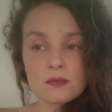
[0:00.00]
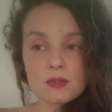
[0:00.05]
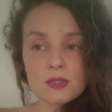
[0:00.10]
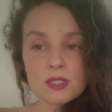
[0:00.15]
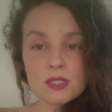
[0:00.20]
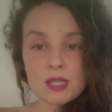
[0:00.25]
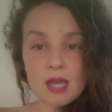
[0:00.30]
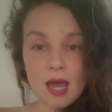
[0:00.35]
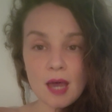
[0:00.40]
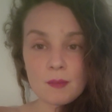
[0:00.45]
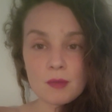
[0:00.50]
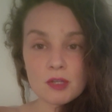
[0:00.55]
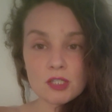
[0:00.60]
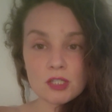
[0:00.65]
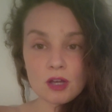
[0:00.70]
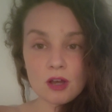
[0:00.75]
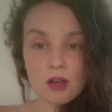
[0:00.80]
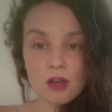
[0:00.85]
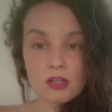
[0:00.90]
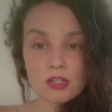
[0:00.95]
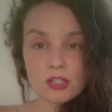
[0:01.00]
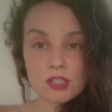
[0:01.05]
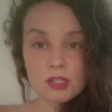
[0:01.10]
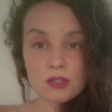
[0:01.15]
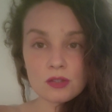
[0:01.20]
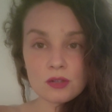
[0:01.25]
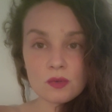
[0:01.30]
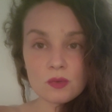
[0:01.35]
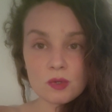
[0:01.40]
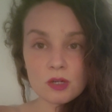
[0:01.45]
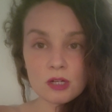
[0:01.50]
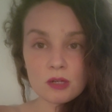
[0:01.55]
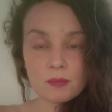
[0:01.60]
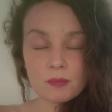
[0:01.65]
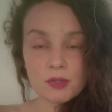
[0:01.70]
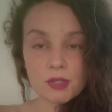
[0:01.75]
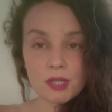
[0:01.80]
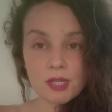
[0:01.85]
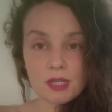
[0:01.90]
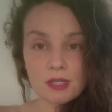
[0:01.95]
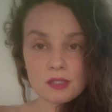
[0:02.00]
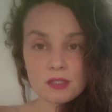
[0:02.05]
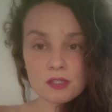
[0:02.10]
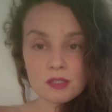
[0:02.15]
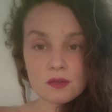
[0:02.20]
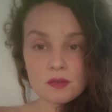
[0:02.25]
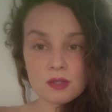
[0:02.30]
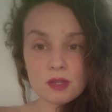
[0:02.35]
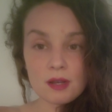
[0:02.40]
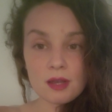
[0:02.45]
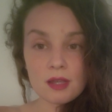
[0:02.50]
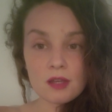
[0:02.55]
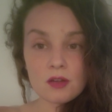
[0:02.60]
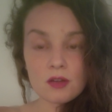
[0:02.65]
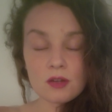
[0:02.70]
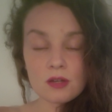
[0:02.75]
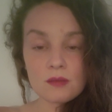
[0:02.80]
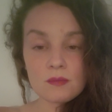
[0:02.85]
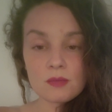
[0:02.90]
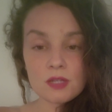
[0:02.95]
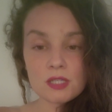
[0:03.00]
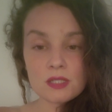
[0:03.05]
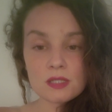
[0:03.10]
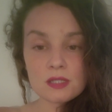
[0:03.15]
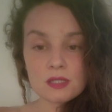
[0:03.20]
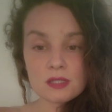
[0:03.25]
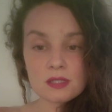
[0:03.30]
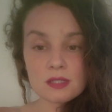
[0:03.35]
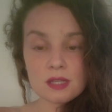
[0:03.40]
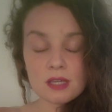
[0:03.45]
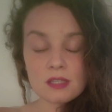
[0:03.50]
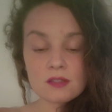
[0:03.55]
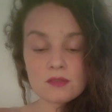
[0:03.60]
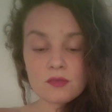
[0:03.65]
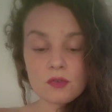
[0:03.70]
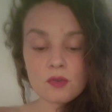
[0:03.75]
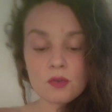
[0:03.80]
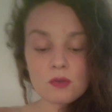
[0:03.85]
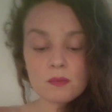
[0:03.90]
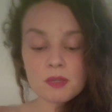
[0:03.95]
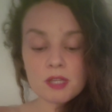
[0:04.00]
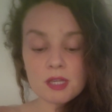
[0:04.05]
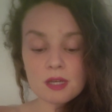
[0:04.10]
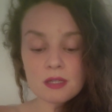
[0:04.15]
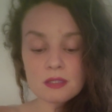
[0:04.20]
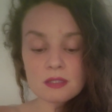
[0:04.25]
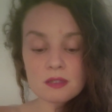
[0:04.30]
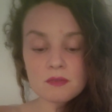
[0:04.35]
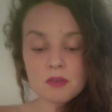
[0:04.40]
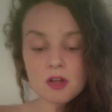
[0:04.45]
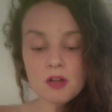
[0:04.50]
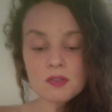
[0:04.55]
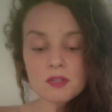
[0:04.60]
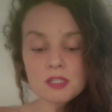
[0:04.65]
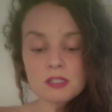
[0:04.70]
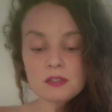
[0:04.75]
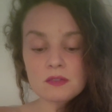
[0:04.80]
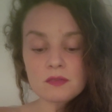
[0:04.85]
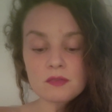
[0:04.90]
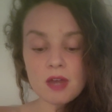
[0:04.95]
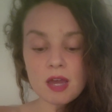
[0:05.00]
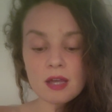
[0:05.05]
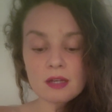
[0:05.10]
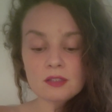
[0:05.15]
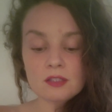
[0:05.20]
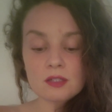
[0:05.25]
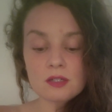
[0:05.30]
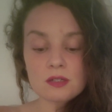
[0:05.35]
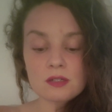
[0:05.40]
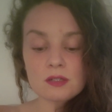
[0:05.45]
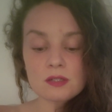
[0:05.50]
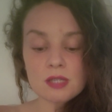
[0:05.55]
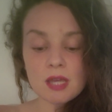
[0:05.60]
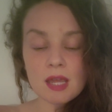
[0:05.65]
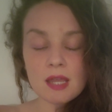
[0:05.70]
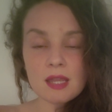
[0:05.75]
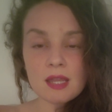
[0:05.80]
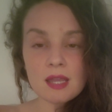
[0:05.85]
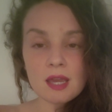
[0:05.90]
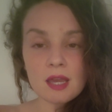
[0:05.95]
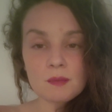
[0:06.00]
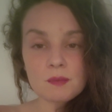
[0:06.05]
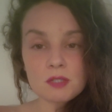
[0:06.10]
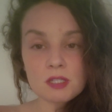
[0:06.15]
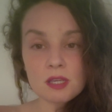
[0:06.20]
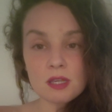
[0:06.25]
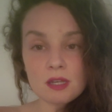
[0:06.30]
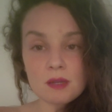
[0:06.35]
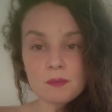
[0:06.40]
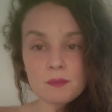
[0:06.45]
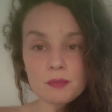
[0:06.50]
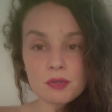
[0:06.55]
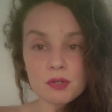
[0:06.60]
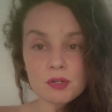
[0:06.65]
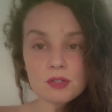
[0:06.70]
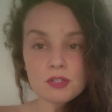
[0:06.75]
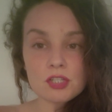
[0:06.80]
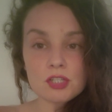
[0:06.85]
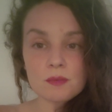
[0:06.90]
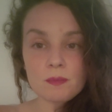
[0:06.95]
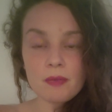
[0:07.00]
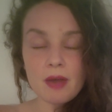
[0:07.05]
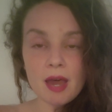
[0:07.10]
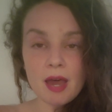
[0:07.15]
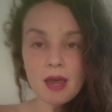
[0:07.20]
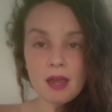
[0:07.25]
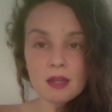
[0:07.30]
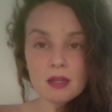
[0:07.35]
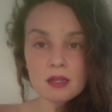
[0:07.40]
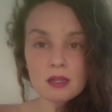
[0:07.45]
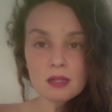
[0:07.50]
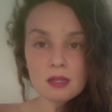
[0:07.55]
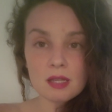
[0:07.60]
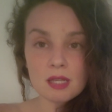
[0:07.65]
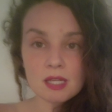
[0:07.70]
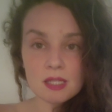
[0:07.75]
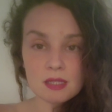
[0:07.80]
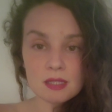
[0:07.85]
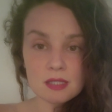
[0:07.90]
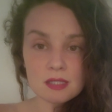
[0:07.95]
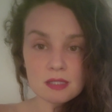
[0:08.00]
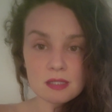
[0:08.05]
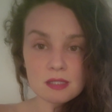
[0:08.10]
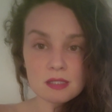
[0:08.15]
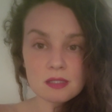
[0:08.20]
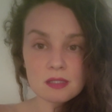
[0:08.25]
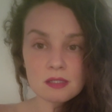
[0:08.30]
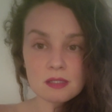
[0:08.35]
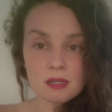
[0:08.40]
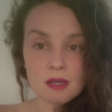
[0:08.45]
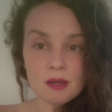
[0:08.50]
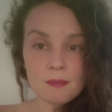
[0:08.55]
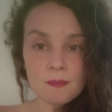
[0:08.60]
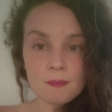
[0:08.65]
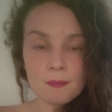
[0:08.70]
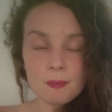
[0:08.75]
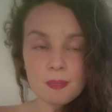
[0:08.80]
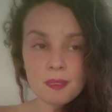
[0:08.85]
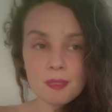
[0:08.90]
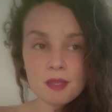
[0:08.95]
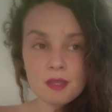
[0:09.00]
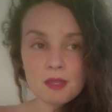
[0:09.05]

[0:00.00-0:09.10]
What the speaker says: sabotaged in the workplace so that I couldn't be successful. Because of all these factors, I kept getting pushed back in the system